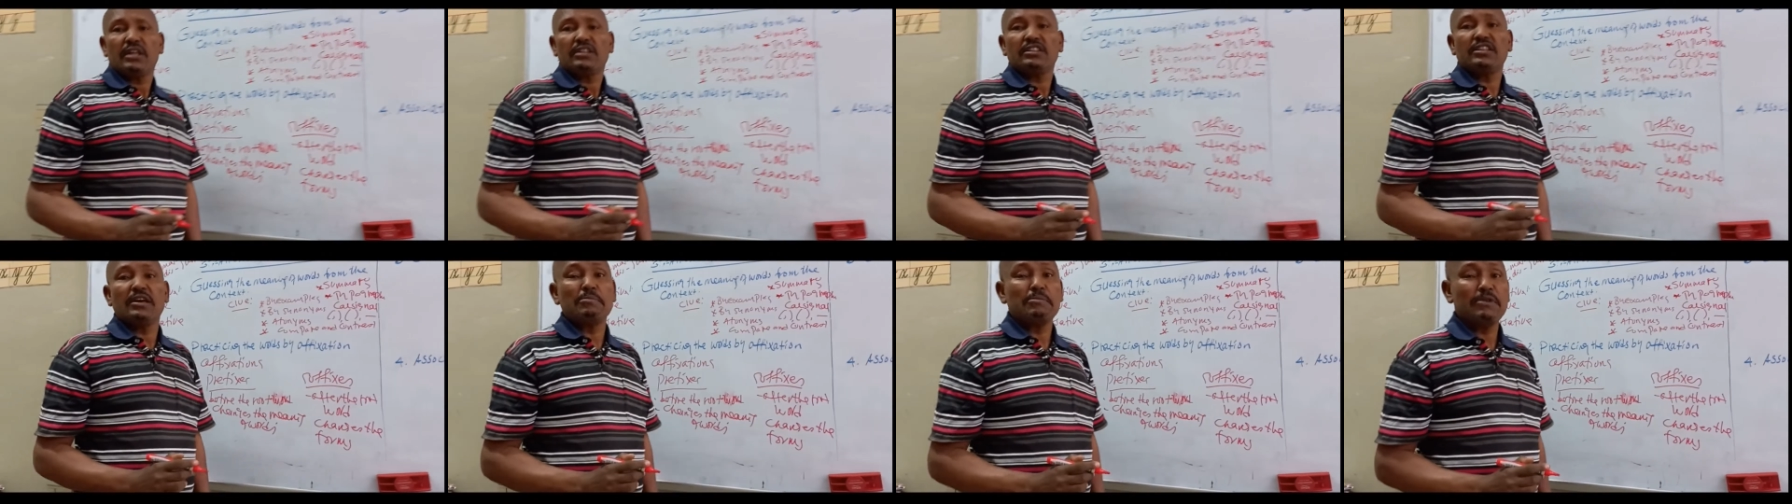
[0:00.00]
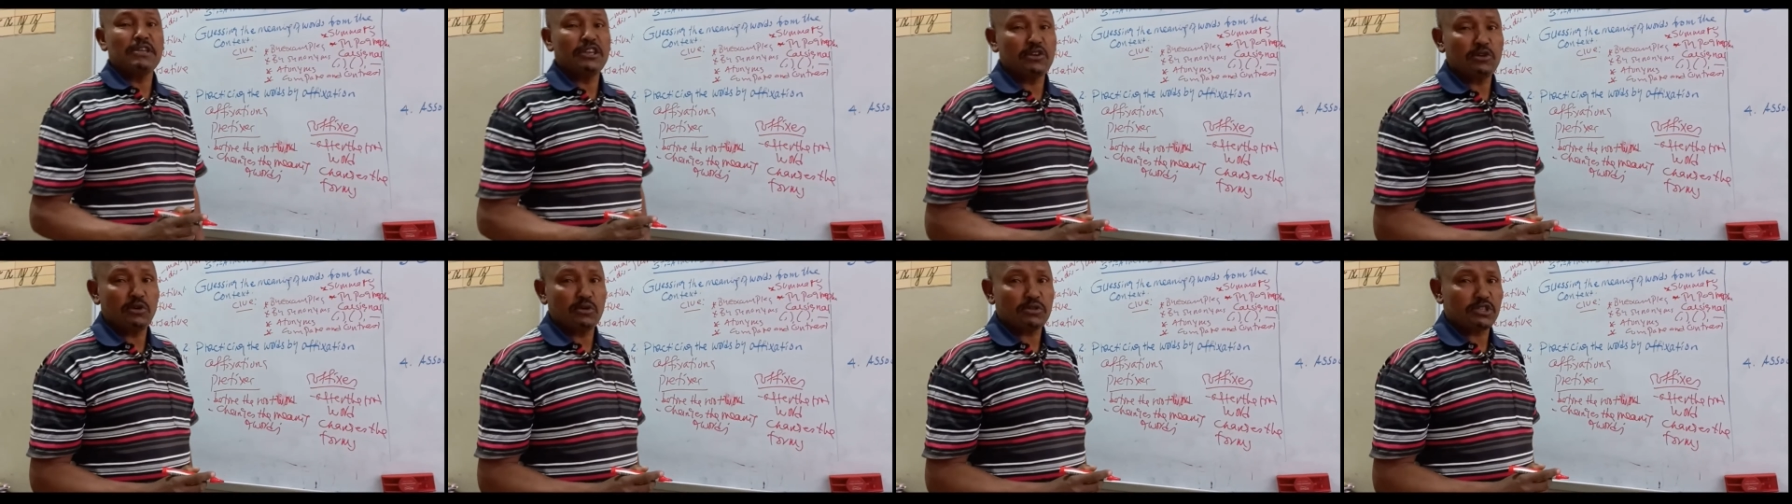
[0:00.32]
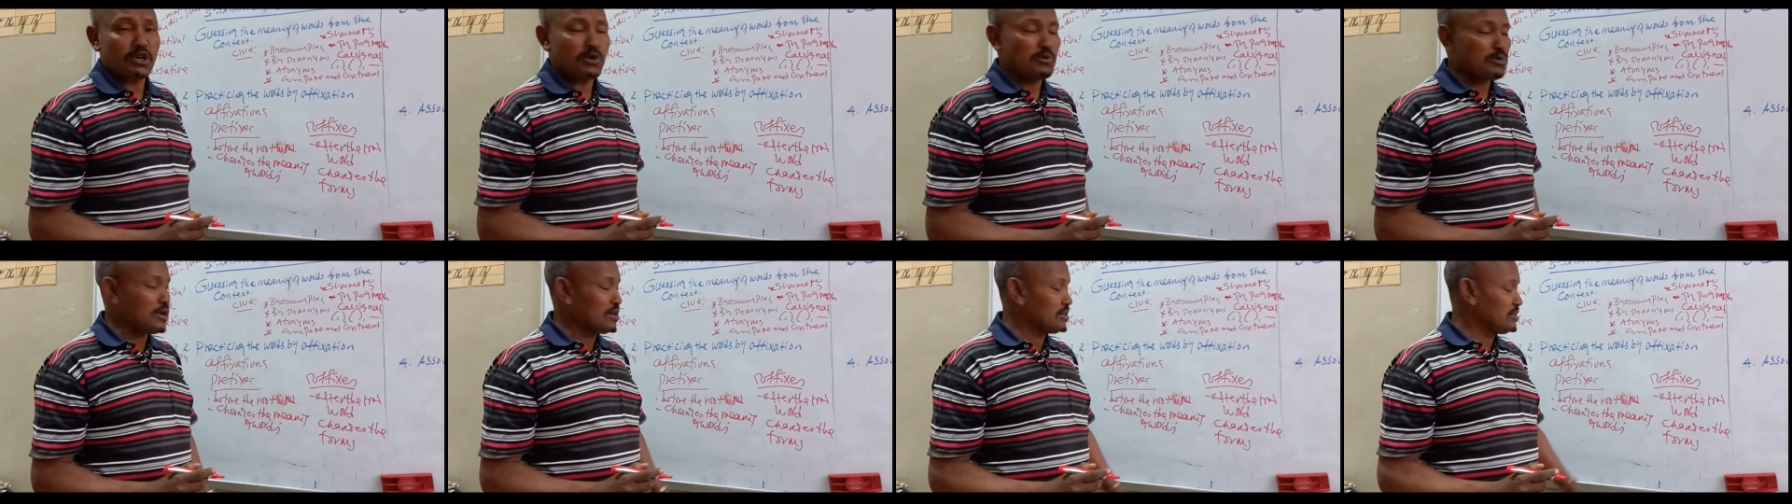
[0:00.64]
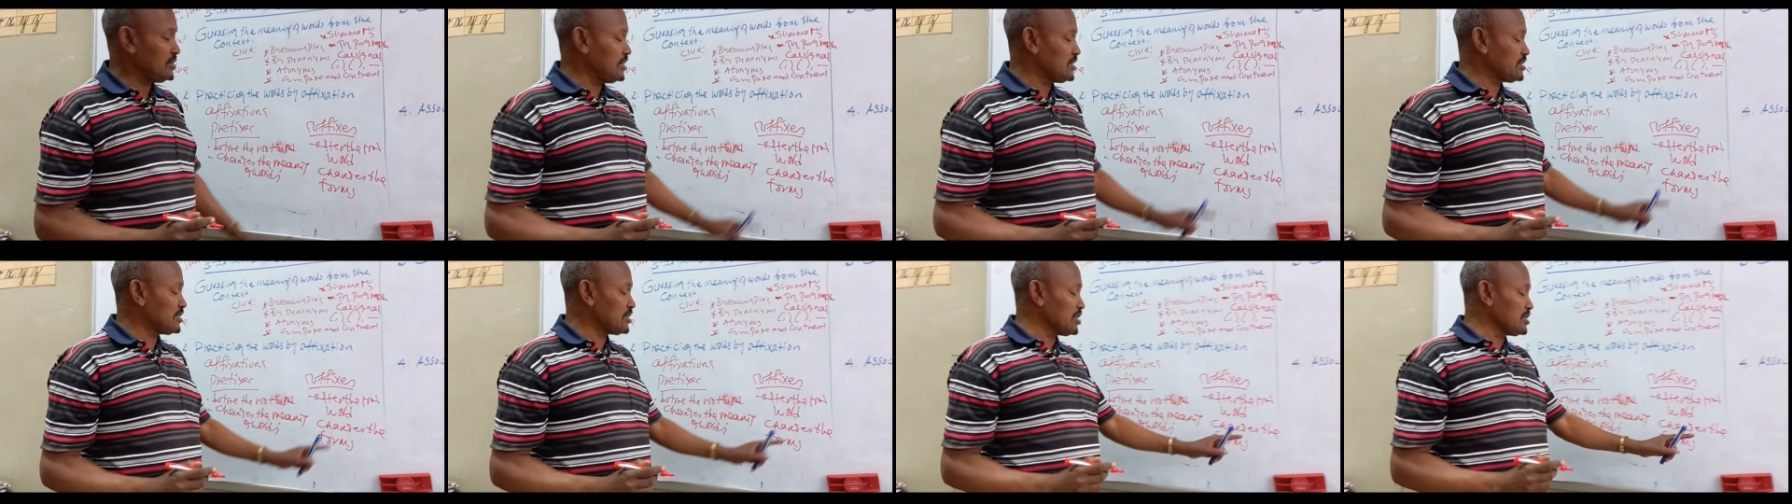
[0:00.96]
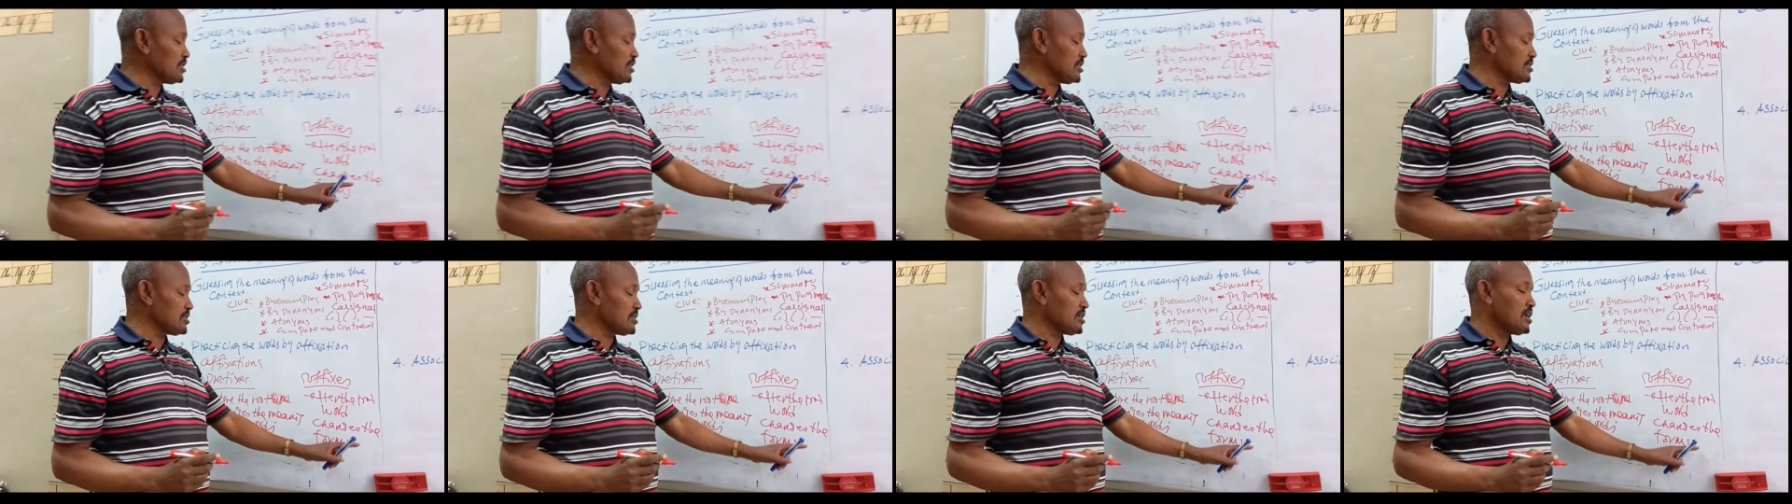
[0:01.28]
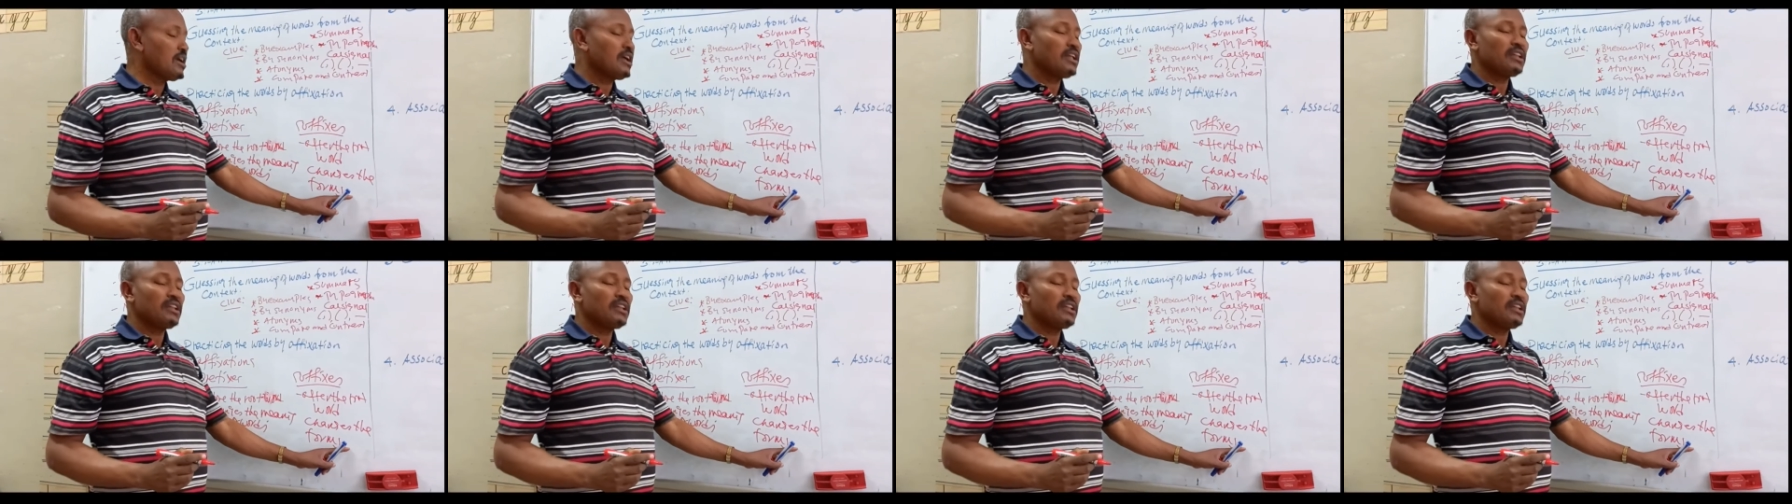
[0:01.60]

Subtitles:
the meaning of the word. It changes